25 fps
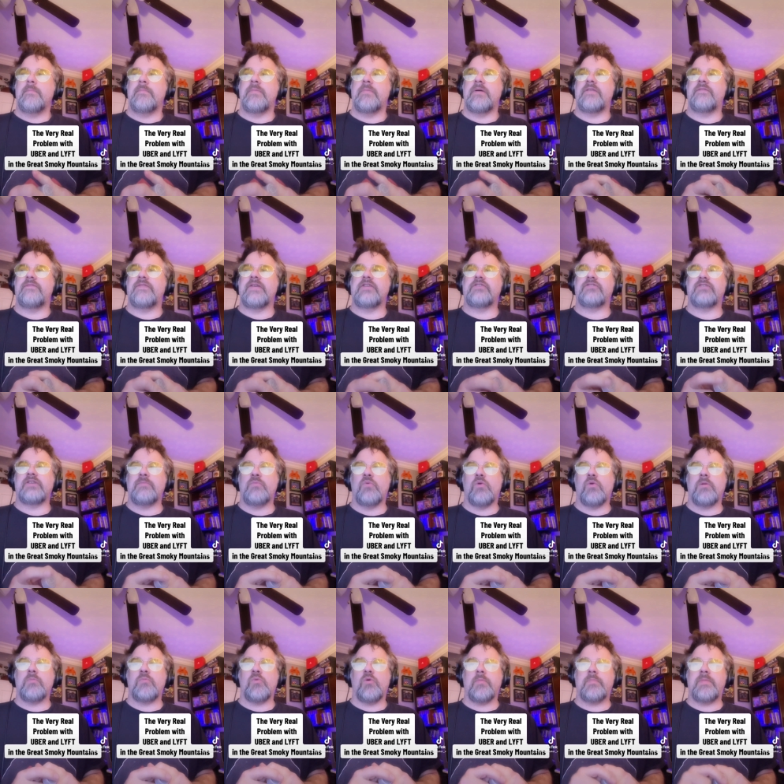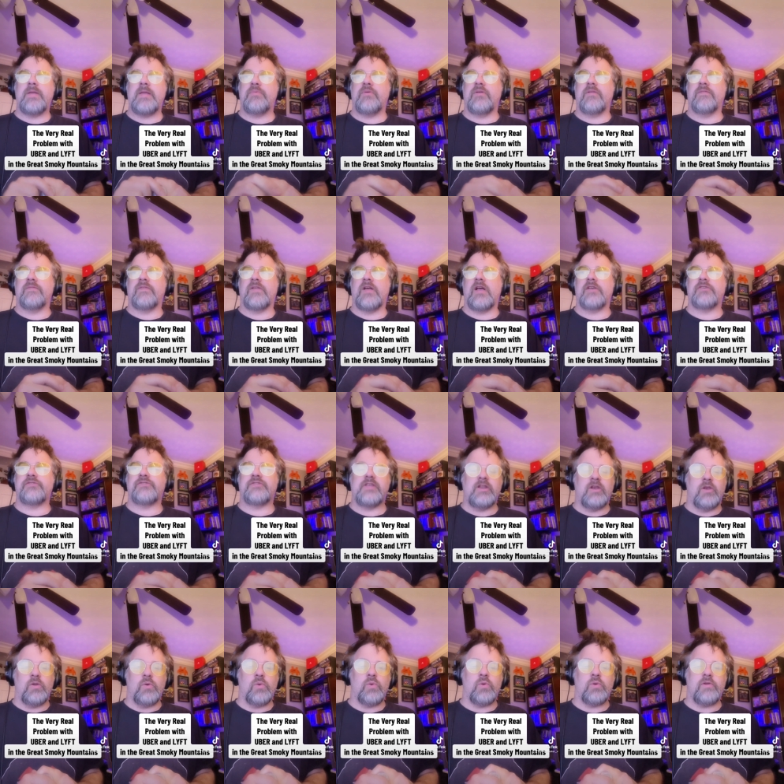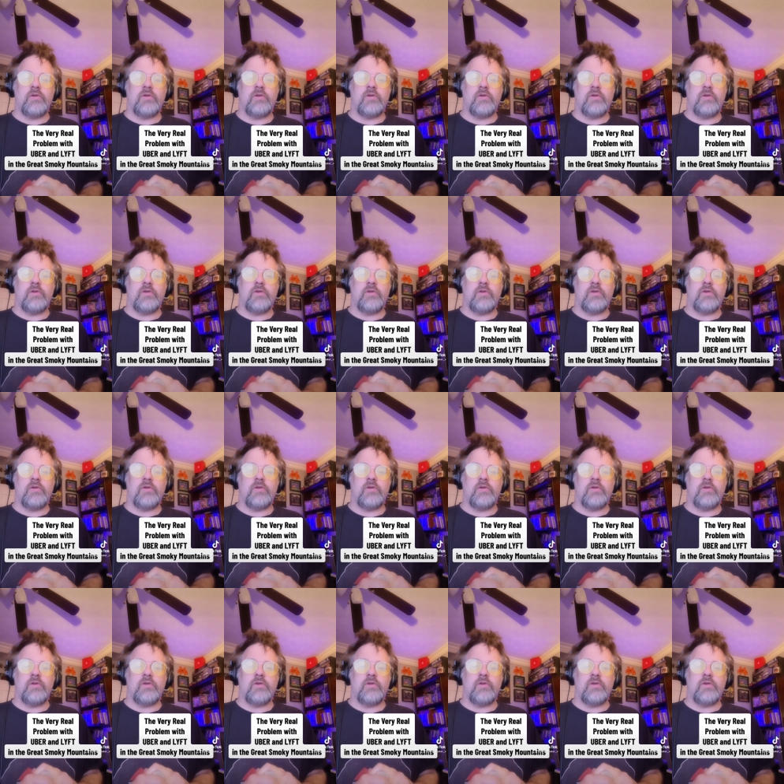But eventually more and more people have lost the allure